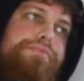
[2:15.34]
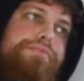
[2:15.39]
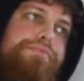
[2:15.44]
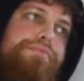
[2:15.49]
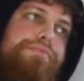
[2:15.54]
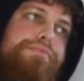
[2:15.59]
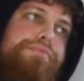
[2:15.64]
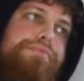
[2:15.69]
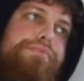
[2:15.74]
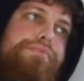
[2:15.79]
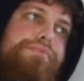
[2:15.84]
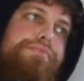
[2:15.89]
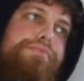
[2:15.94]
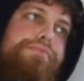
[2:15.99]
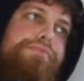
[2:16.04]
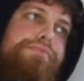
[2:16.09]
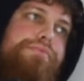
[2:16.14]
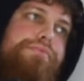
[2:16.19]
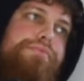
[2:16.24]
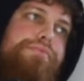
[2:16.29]

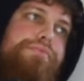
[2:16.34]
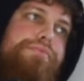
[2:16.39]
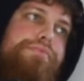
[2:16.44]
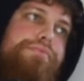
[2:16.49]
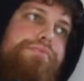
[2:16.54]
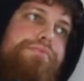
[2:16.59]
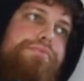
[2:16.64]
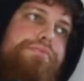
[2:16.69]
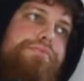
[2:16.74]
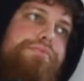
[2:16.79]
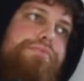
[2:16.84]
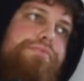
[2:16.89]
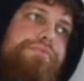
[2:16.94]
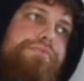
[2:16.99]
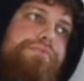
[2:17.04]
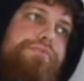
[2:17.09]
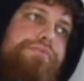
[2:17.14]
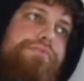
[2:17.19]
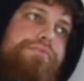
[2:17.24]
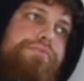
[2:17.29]

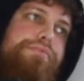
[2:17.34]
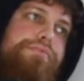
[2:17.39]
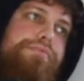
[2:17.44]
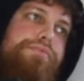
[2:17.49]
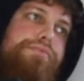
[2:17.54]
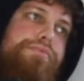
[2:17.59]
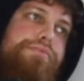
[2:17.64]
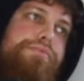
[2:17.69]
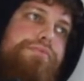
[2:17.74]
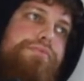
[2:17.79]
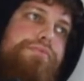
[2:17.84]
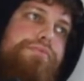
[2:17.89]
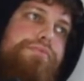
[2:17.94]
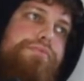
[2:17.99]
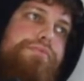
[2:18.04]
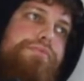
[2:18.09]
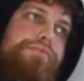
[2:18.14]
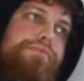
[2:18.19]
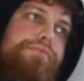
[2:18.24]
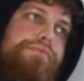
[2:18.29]

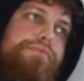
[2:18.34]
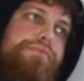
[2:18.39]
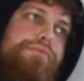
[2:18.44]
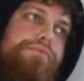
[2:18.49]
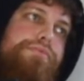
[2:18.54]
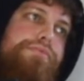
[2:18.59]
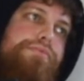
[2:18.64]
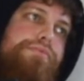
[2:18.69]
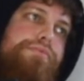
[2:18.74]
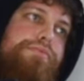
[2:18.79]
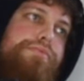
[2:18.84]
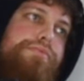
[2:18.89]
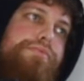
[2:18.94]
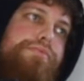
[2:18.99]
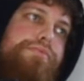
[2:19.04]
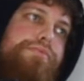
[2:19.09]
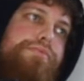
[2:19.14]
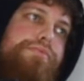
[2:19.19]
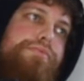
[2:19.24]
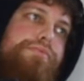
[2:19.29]

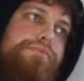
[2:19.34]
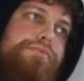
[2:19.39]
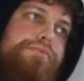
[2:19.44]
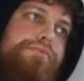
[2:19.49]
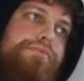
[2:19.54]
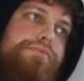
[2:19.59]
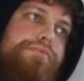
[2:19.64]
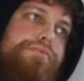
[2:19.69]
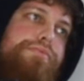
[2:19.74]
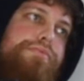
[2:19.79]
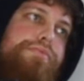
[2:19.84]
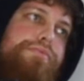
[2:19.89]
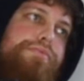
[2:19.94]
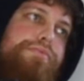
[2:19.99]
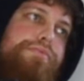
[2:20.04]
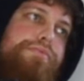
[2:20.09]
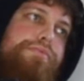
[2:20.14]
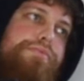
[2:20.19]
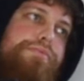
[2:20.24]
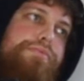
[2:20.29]

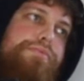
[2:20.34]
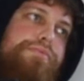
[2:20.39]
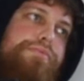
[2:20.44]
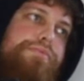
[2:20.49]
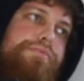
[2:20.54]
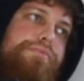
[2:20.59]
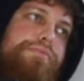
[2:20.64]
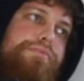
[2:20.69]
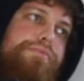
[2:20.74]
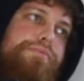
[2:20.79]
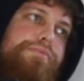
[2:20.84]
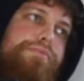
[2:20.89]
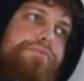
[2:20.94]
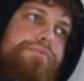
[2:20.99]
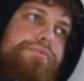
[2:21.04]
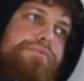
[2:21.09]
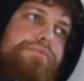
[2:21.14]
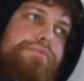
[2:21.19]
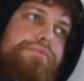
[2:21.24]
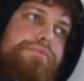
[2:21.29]

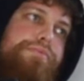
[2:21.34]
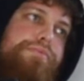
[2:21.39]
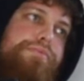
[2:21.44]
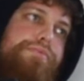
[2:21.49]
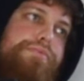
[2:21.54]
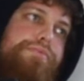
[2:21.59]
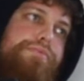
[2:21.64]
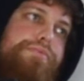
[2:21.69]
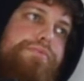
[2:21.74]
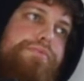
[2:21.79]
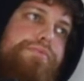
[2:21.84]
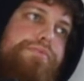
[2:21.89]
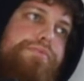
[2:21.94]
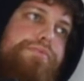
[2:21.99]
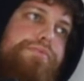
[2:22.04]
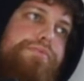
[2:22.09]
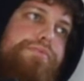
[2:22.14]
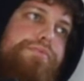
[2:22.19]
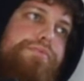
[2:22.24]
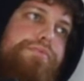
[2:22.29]

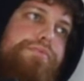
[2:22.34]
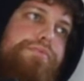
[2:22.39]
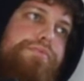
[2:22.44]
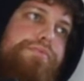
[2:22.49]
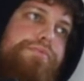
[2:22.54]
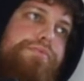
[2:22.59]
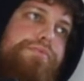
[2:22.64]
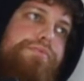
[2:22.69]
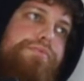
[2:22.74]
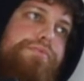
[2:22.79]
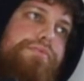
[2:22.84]
The person shown says nothing.